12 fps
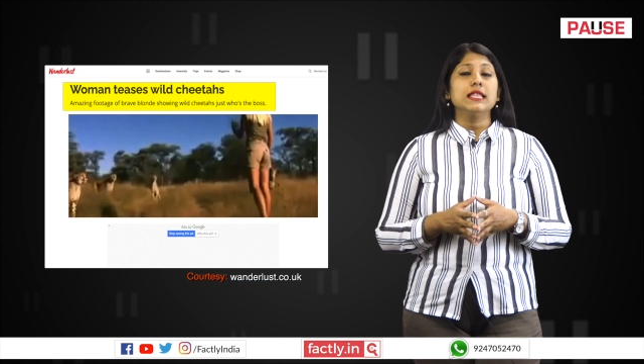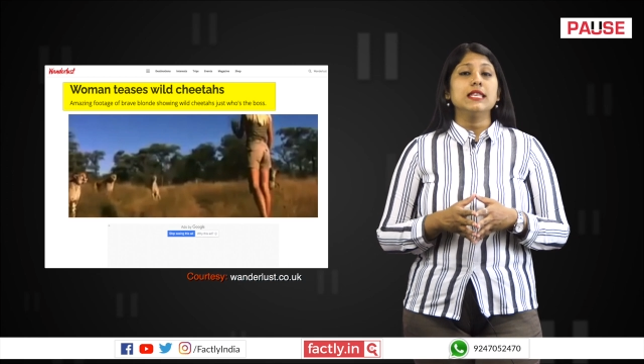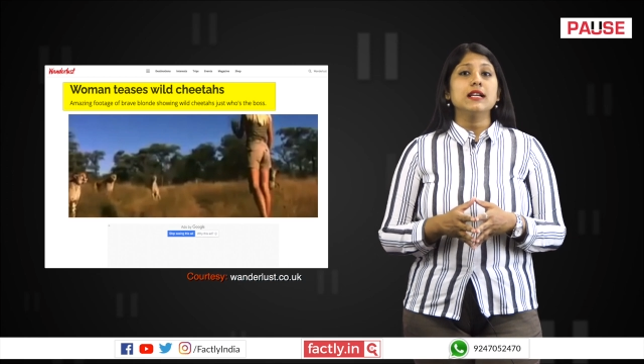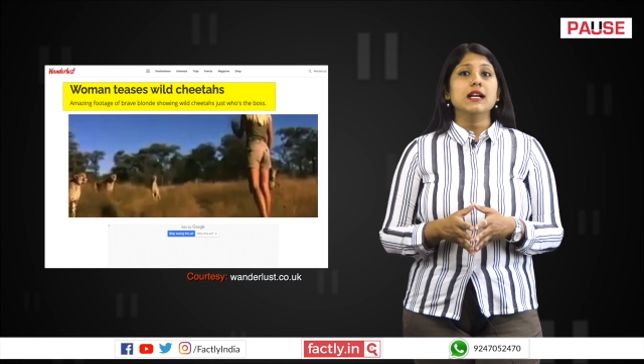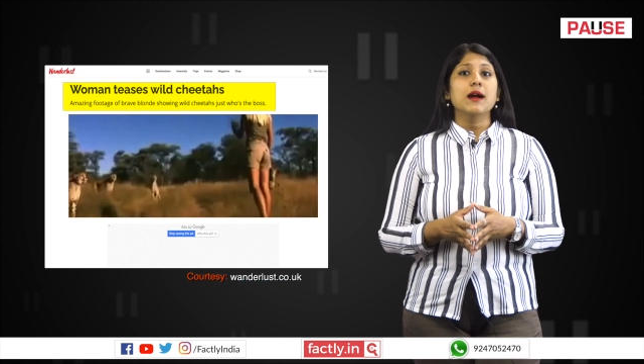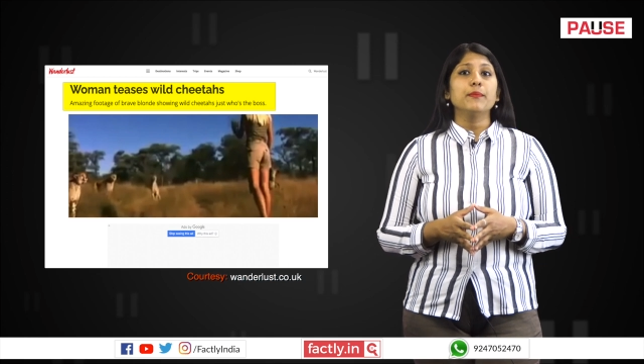
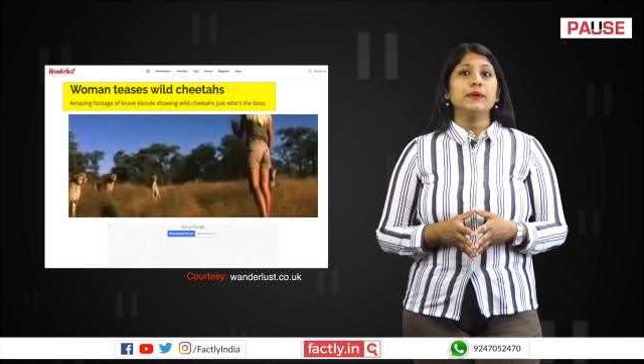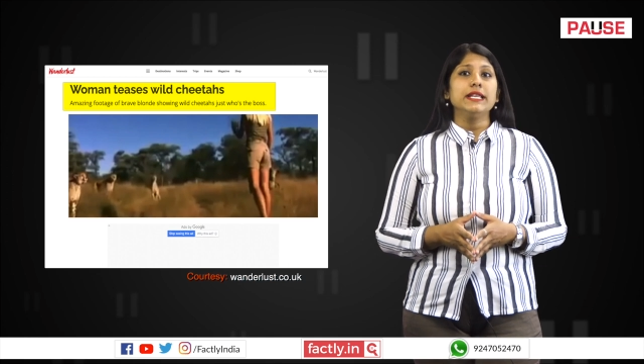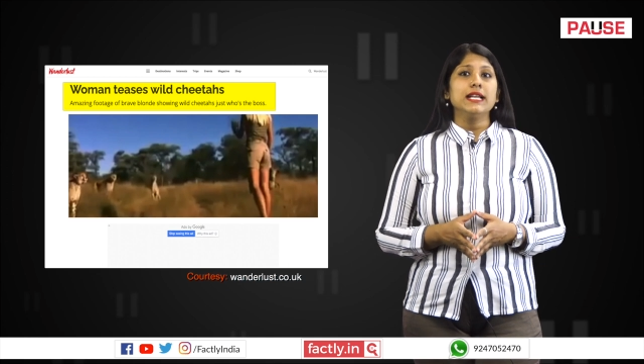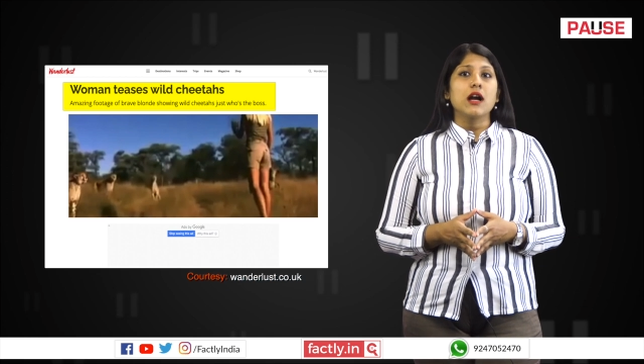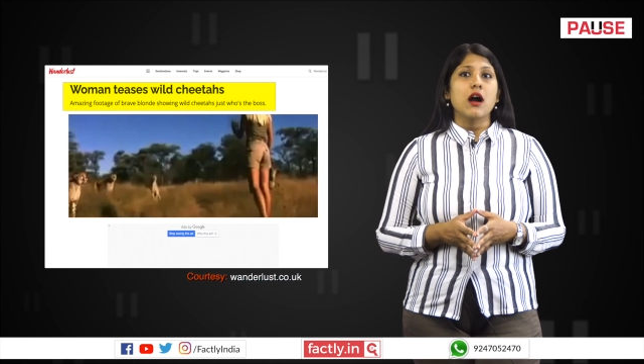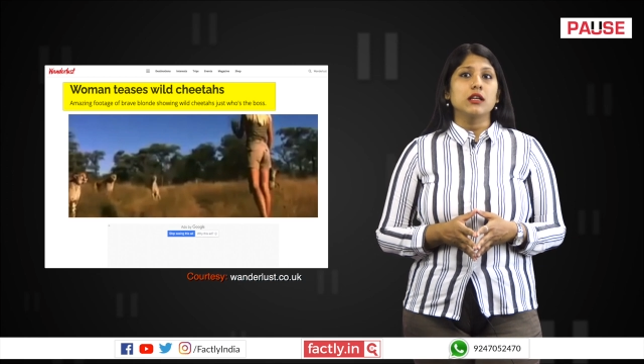The
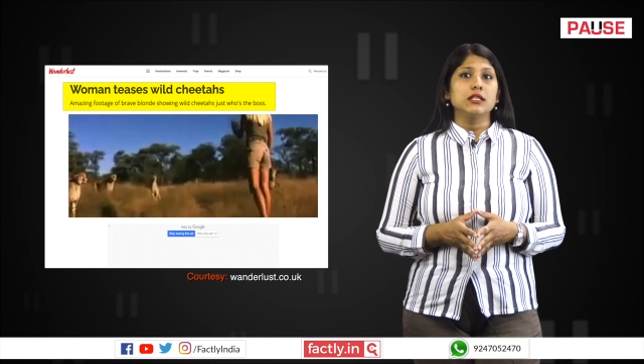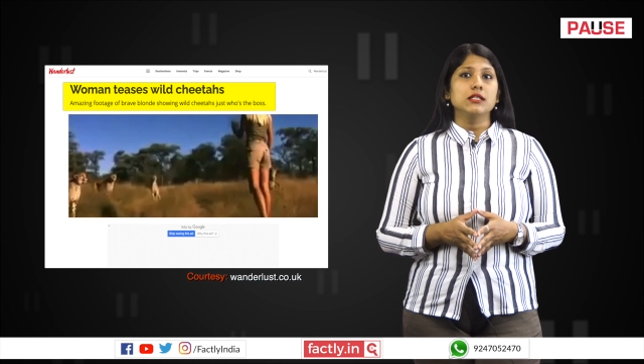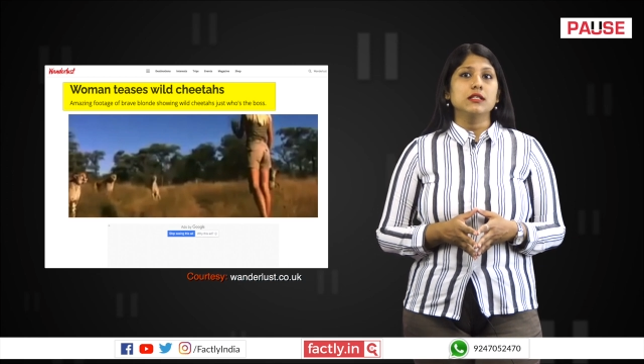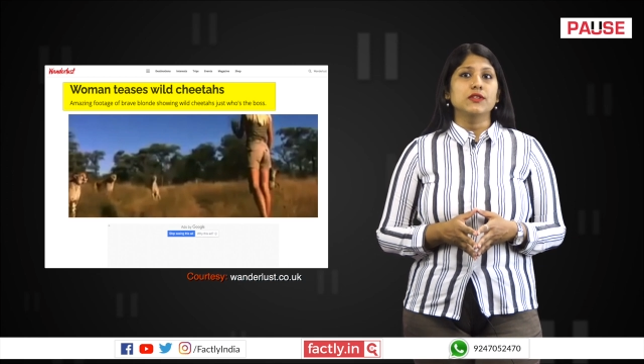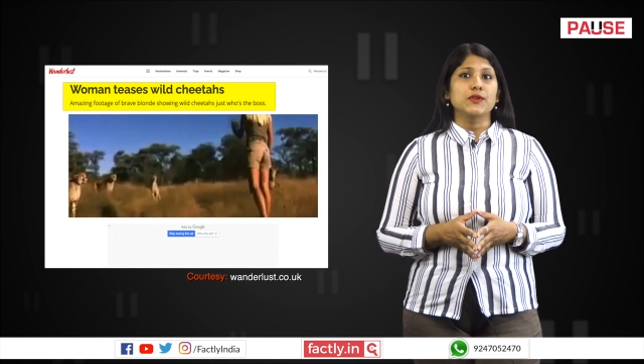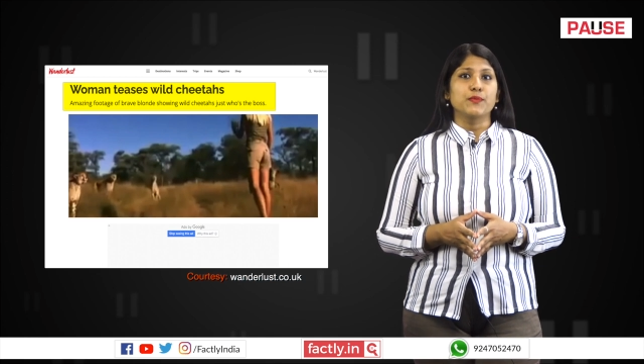accompanying
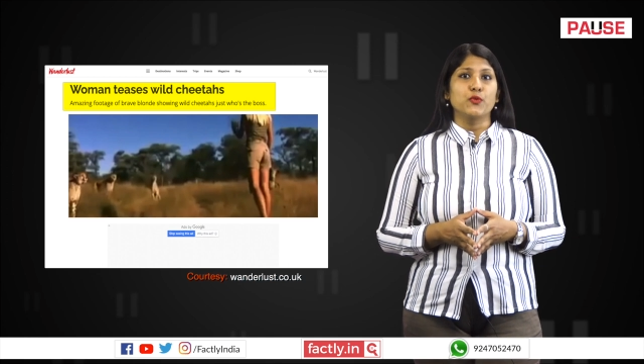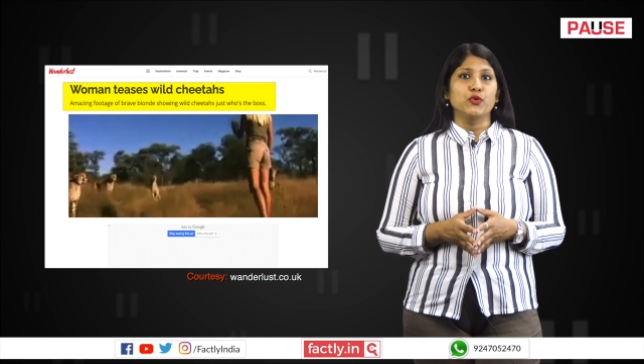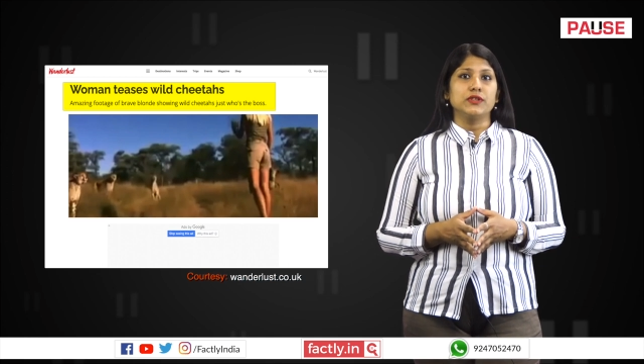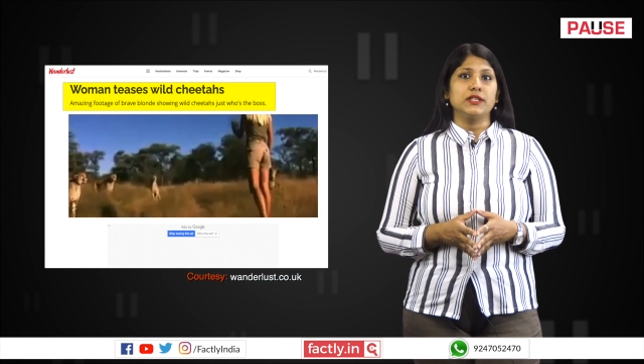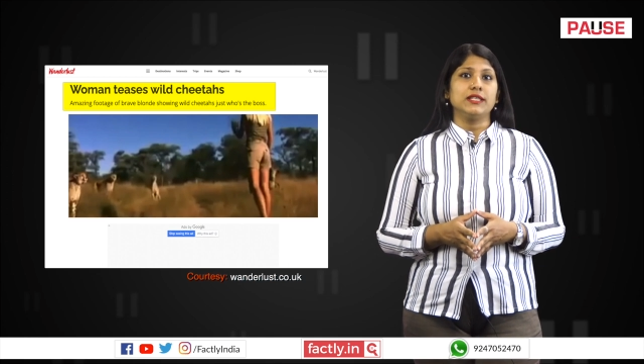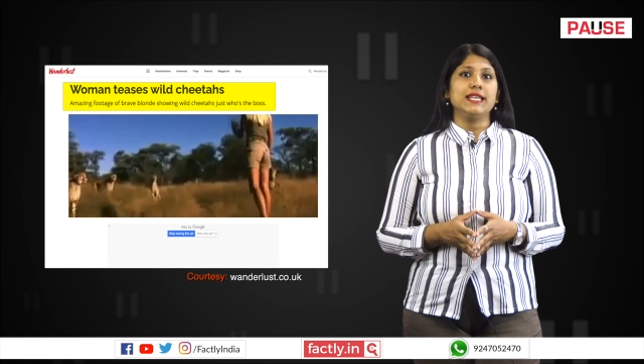articles
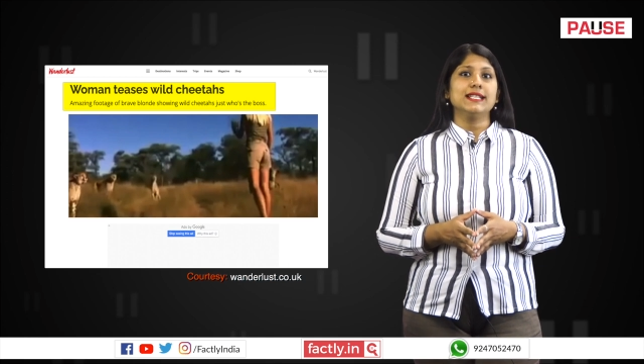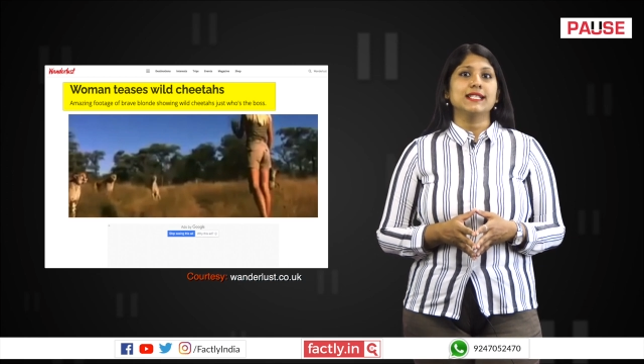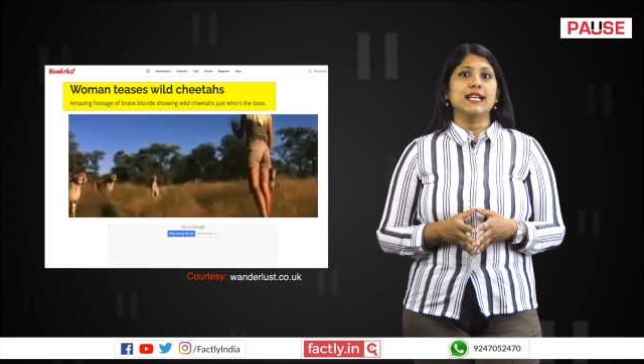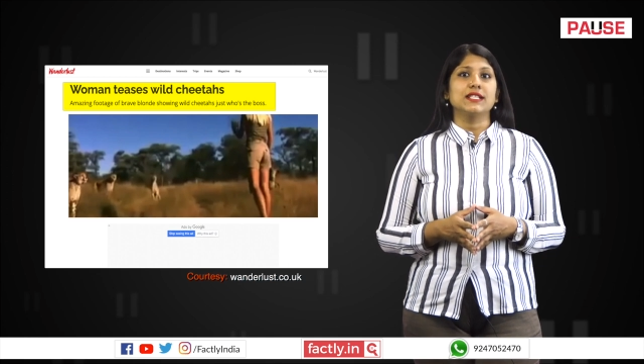reported these